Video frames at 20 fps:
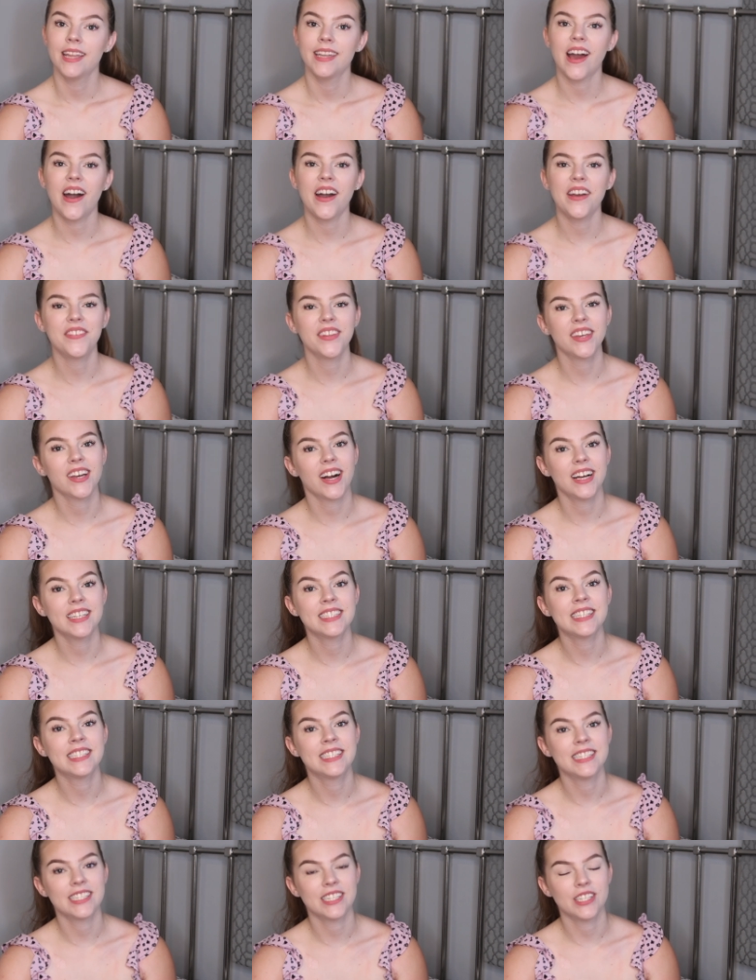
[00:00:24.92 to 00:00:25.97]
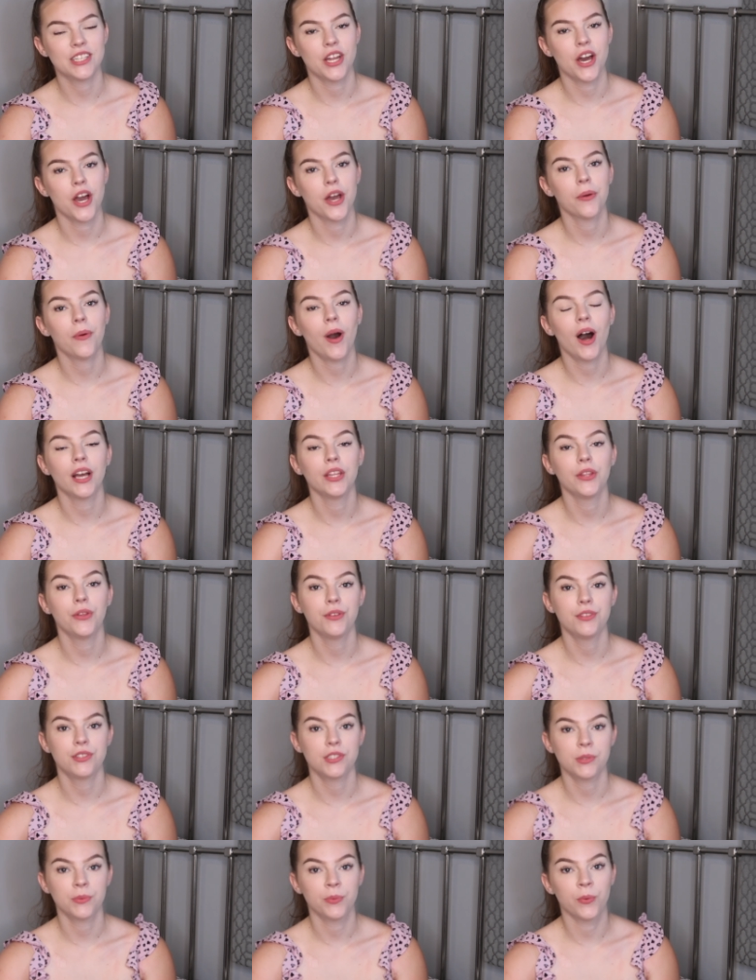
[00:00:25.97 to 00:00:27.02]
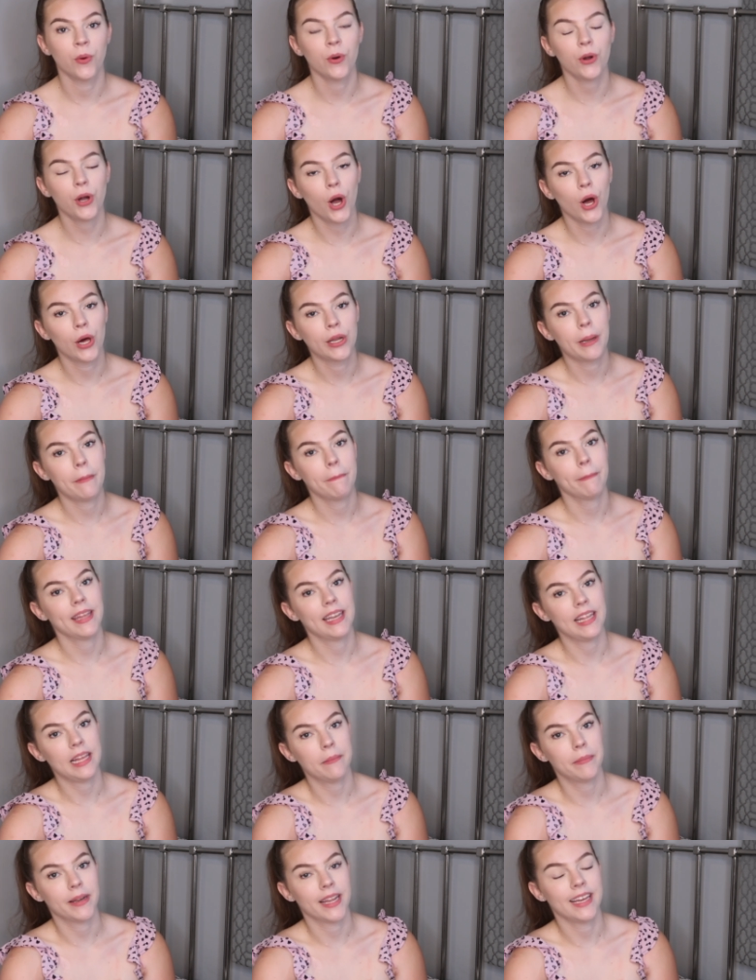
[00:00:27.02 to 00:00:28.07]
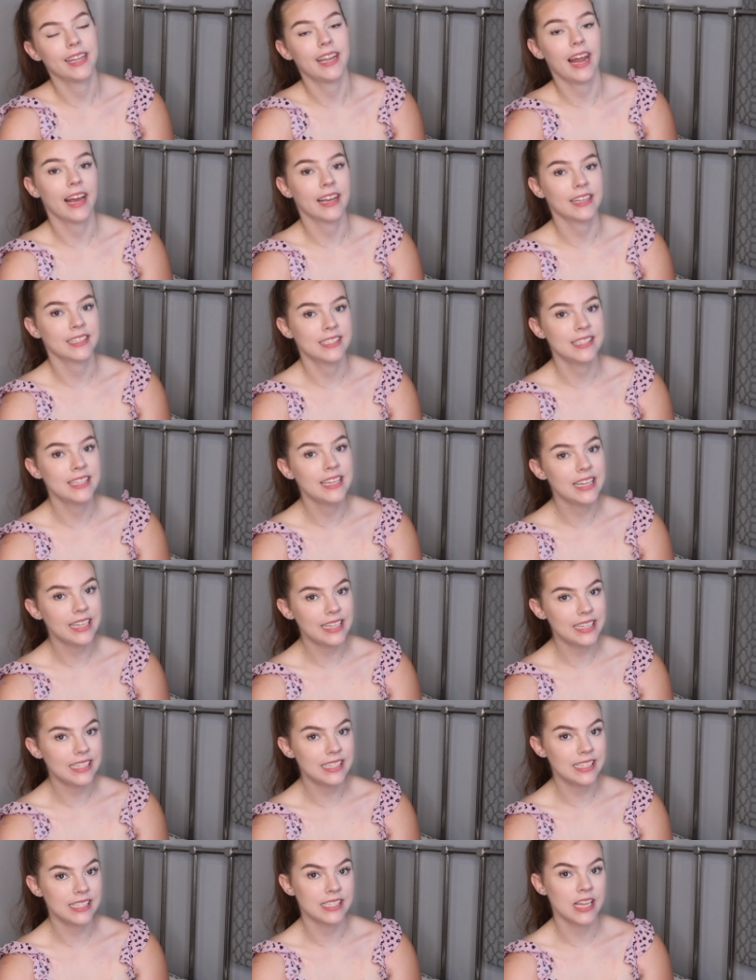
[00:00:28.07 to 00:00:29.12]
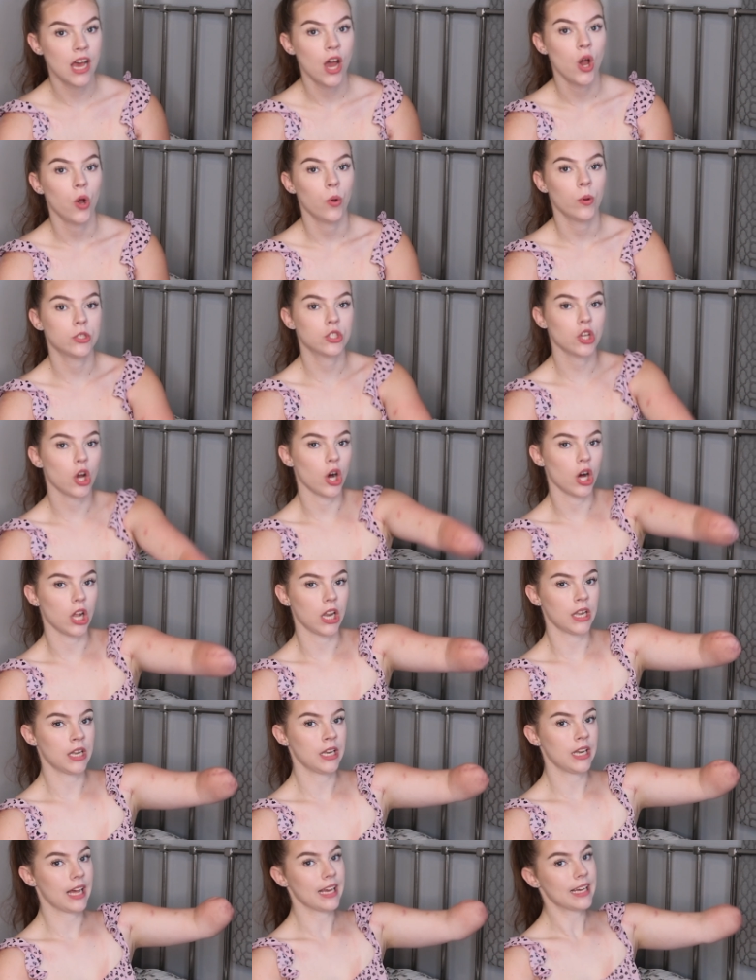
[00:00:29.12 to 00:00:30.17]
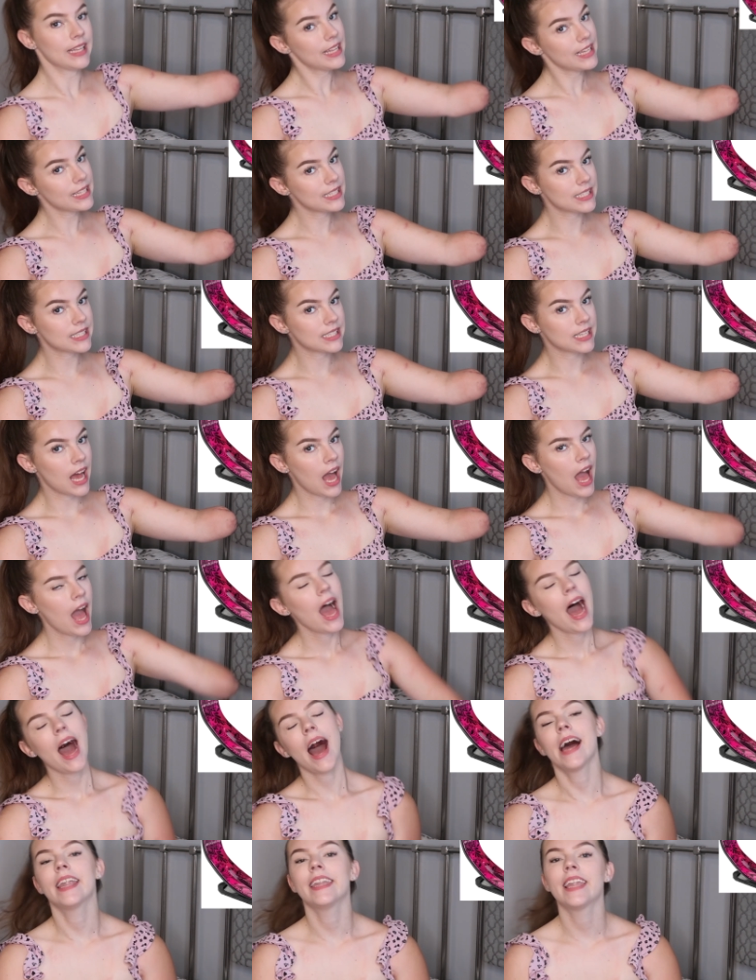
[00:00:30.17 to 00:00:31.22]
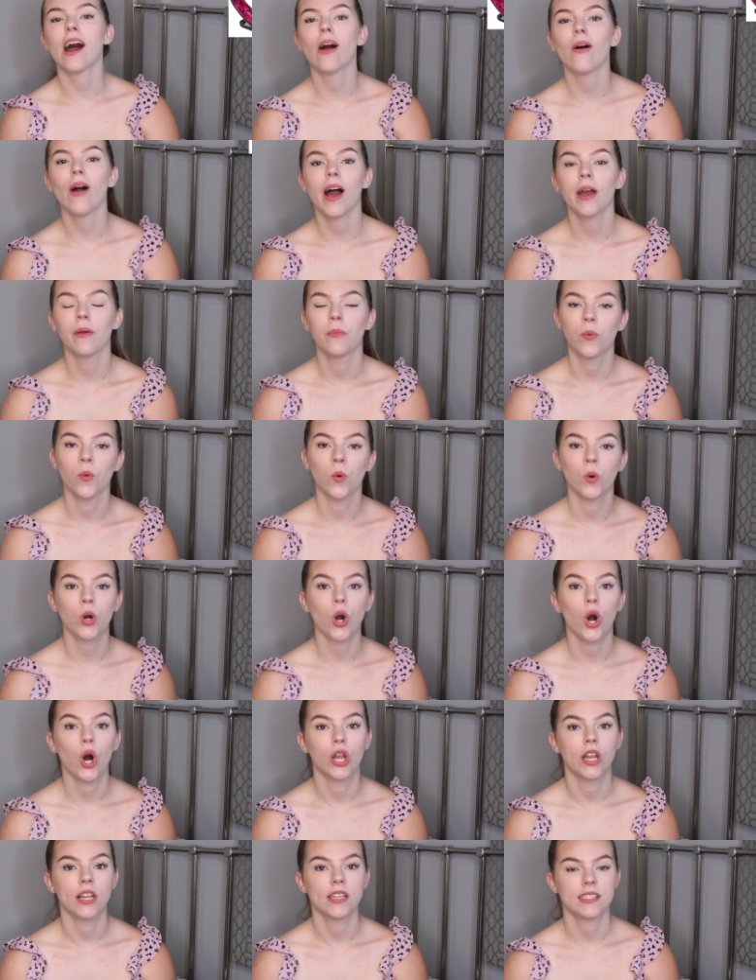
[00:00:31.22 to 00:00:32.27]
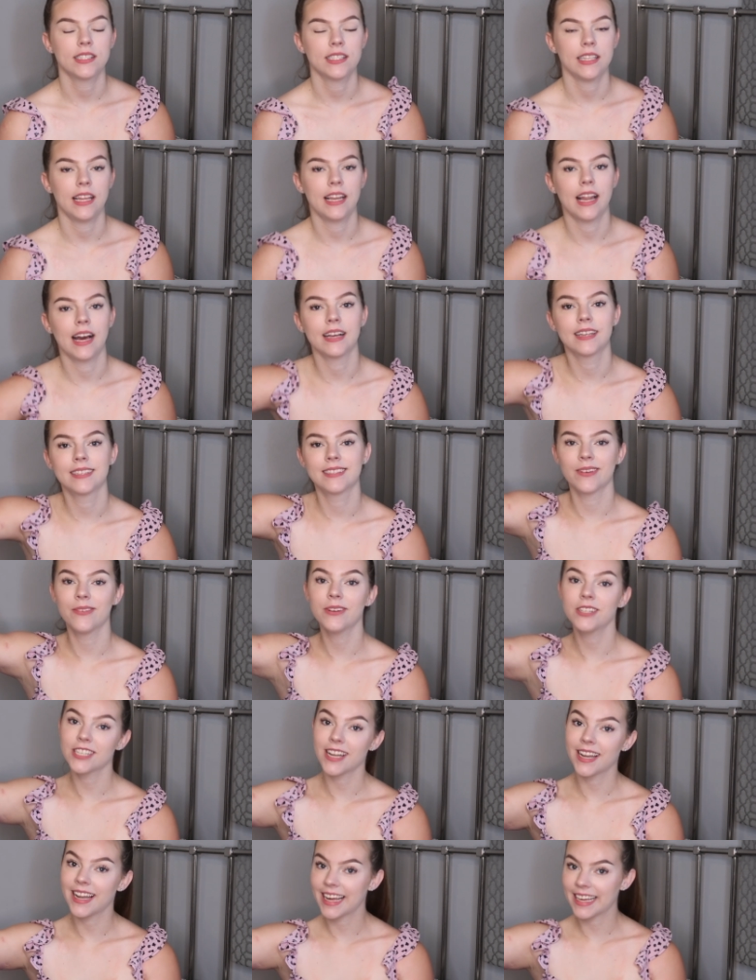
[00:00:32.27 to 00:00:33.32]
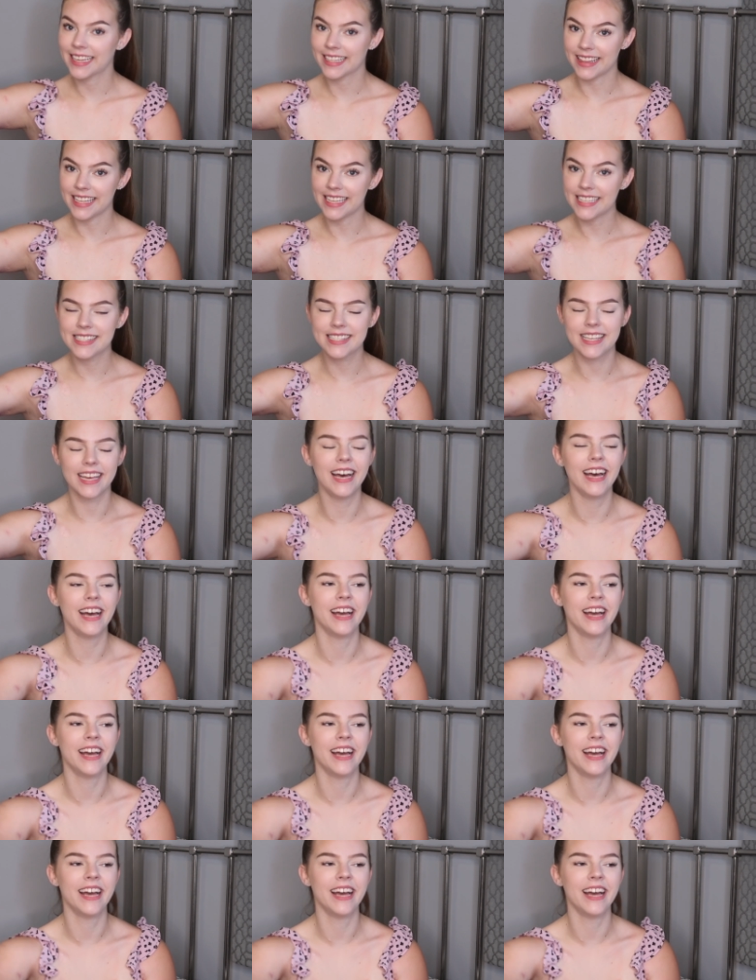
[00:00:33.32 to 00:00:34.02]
Now, if you guys didn't know, I used to walk on mini blade XTs, which are like this, and now I walk on sea legs, which are like this.